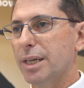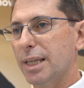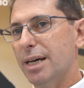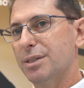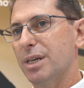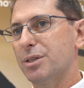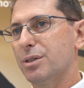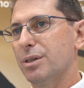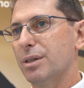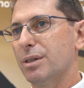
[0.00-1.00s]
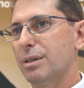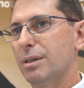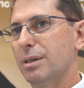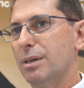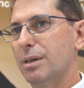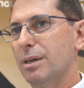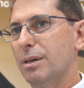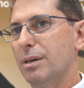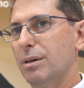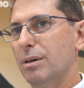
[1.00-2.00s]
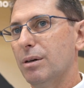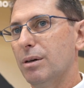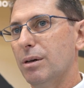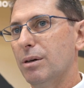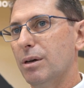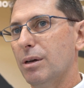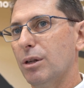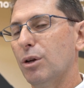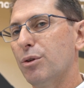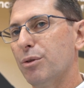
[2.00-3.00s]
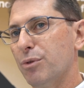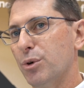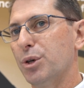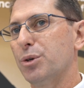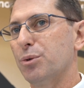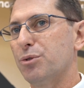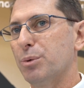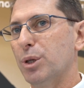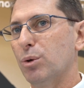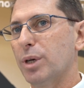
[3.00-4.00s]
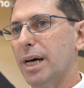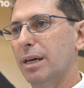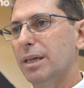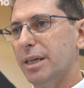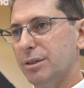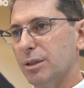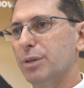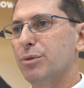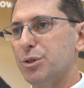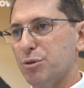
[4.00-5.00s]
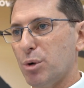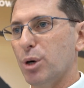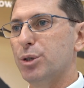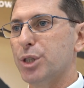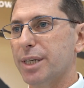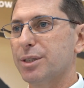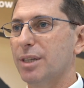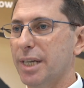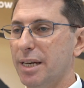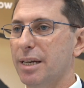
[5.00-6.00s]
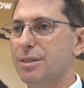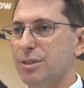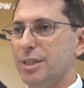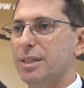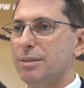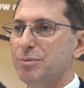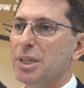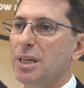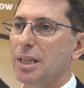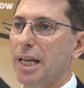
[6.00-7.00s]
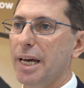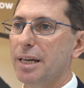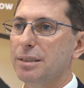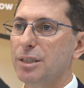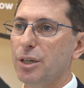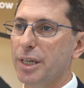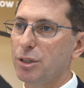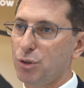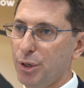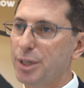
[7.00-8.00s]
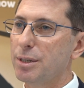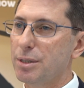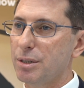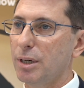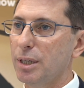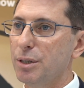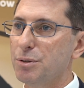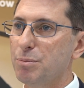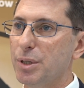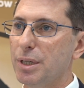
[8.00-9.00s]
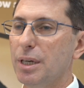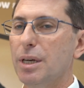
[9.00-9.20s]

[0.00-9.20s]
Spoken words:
It allows us to, a lot of the verticals that we look at in deliveries of projects like air, sea, land, get treated as silos, but